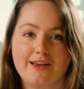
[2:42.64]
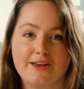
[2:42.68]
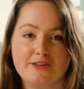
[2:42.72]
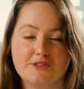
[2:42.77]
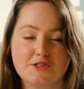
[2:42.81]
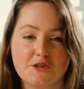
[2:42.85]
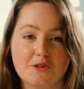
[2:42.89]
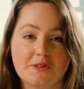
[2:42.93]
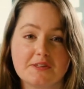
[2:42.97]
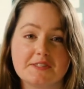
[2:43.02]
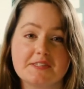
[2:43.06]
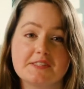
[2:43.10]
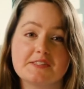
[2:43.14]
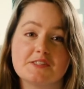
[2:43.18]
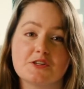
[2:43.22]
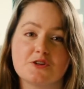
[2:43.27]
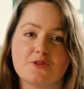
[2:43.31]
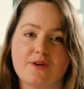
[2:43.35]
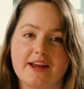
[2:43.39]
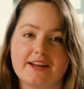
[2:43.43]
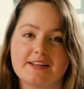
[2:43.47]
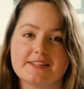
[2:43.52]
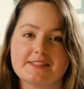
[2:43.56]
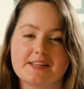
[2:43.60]
So this is a
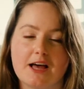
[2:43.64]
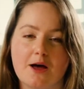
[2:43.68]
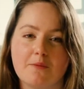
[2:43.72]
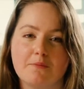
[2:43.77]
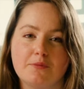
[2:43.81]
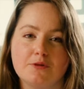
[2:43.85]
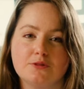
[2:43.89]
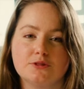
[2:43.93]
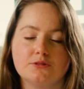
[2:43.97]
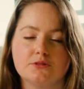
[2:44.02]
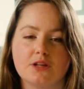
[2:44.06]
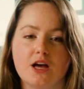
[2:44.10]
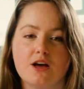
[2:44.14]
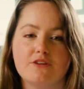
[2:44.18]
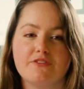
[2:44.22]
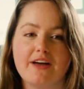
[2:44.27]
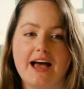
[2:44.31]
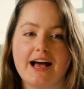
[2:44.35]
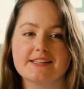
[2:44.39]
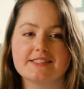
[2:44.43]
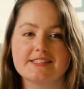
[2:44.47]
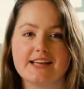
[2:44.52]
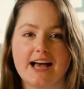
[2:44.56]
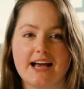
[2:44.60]
great example of
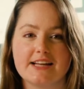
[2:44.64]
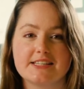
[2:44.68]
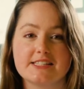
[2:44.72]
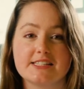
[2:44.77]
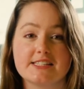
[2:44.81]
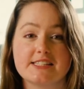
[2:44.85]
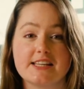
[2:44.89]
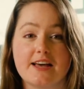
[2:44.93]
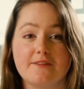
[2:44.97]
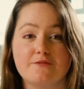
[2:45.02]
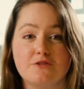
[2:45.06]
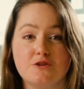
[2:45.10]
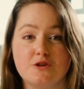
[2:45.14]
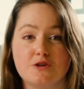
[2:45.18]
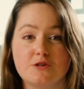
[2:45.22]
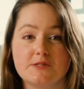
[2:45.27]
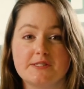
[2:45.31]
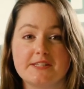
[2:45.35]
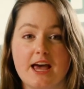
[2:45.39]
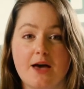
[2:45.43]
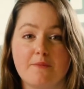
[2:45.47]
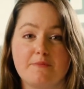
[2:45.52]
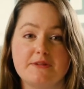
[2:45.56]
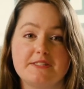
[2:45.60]
how scientists have
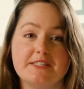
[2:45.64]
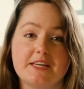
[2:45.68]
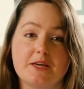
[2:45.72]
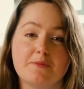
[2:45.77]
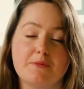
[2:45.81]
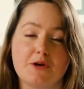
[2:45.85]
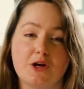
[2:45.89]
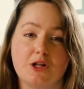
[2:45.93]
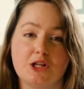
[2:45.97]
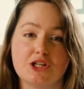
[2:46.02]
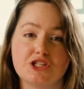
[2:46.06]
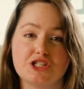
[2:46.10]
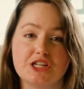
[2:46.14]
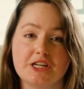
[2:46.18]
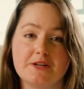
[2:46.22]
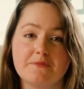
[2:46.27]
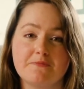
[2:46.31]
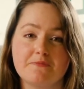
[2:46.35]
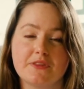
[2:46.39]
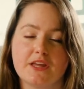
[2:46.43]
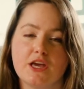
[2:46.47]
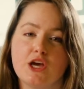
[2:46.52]
used epidemiology